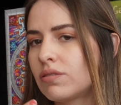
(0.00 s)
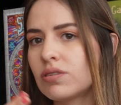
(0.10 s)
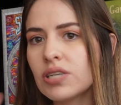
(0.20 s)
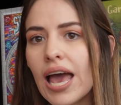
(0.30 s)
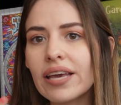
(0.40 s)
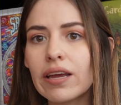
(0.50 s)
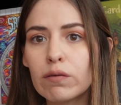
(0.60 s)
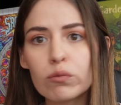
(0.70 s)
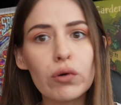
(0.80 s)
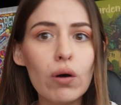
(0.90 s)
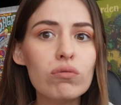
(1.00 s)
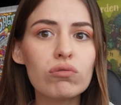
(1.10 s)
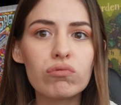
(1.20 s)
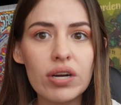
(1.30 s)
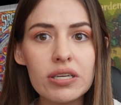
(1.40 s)
Jack and
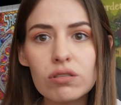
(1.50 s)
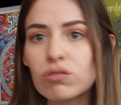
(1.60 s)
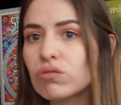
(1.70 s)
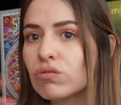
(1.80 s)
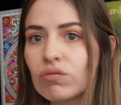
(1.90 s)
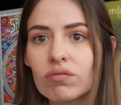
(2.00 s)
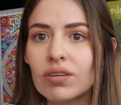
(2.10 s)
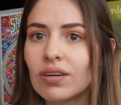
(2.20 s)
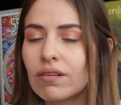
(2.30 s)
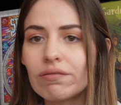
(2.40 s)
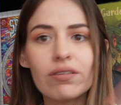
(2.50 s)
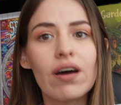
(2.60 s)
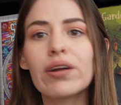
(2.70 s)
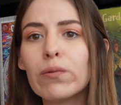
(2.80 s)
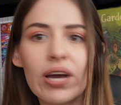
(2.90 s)
Rose trying to
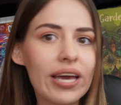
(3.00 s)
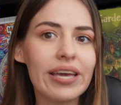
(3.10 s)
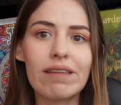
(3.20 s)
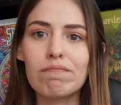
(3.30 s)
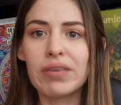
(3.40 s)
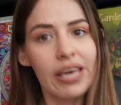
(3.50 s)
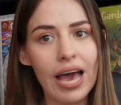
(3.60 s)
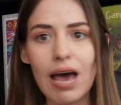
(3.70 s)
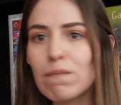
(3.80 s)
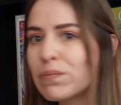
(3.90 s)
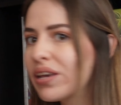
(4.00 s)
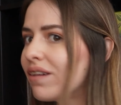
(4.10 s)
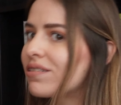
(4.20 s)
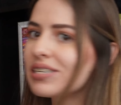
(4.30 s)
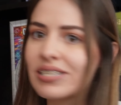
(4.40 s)
run away and be
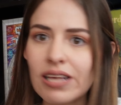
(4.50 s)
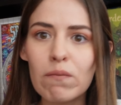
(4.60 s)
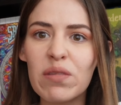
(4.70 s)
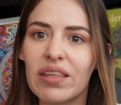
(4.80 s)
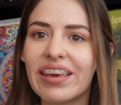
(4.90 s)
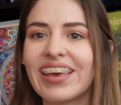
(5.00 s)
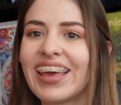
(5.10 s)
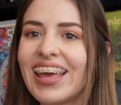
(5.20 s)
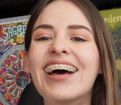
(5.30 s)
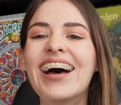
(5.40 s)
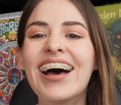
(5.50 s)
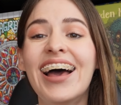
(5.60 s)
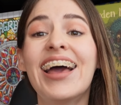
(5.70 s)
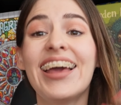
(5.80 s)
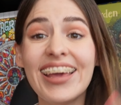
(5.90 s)
happy or something.
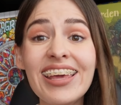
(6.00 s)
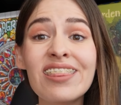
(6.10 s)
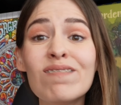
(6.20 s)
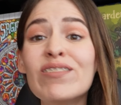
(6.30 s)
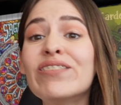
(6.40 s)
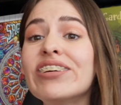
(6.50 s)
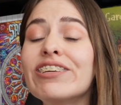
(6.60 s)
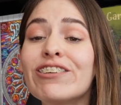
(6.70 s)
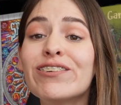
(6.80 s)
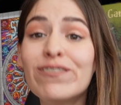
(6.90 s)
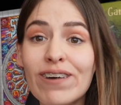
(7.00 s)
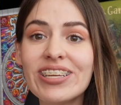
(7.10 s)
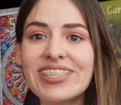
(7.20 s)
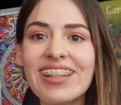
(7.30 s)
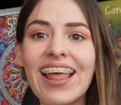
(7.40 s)
In the movie, you
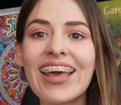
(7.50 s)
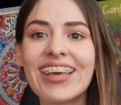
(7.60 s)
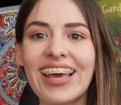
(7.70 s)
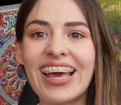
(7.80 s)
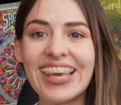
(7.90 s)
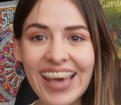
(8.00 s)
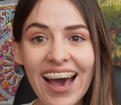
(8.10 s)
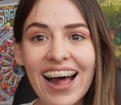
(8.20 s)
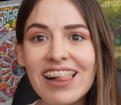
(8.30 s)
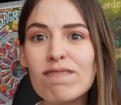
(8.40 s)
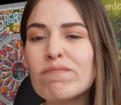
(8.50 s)
watch like Cal